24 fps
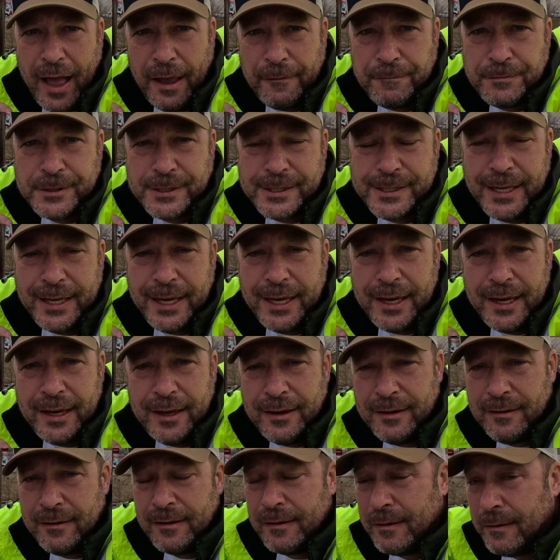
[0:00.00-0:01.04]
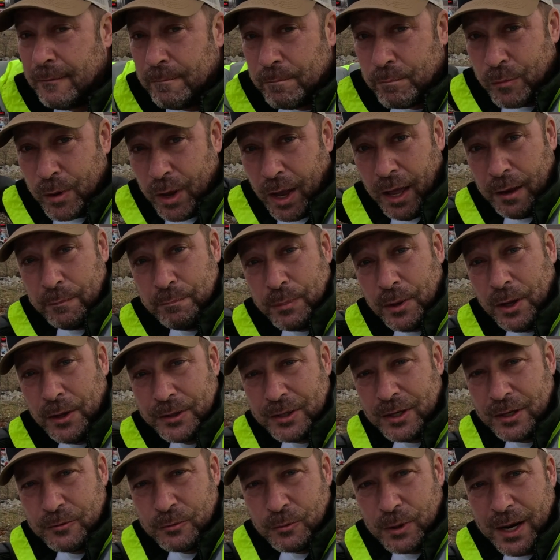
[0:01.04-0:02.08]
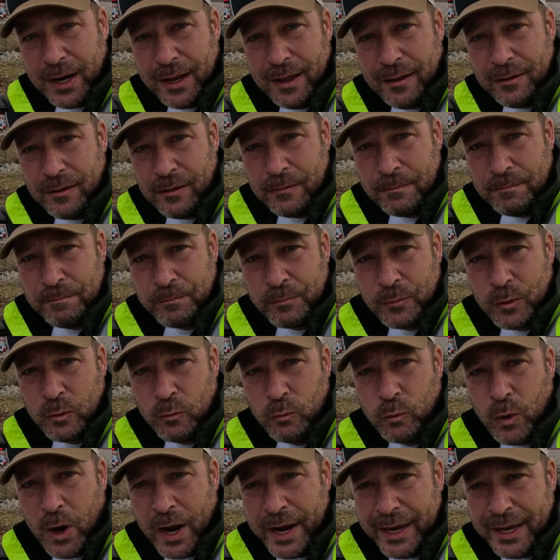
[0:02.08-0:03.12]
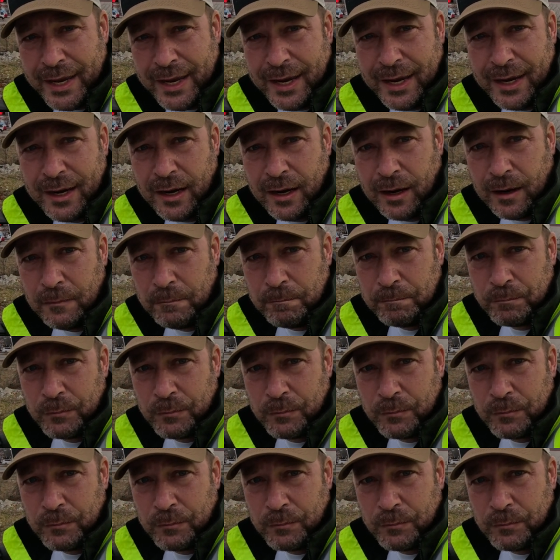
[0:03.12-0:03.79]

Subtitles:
I've seen unbolted rail right here,